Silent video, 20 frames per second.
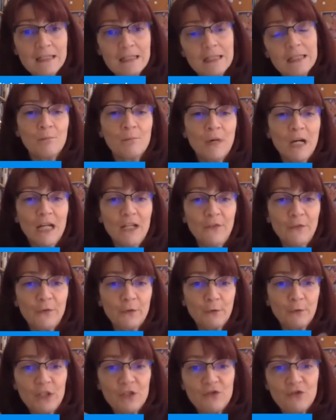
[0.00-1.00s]
My
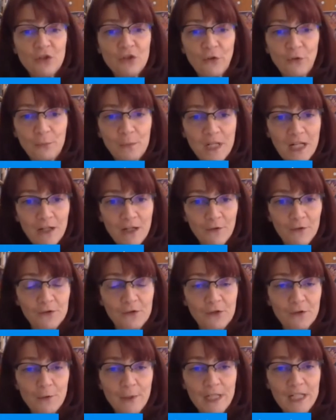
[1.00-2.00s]
screen shows me how they're
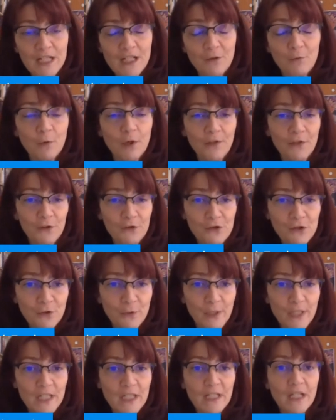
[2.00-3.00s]
doing and what they're
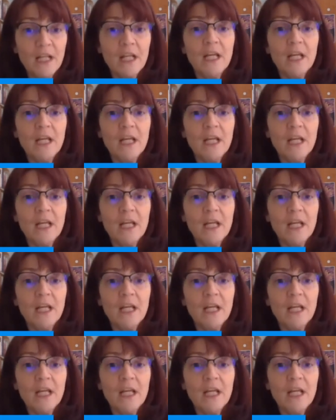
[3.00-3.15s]
doing.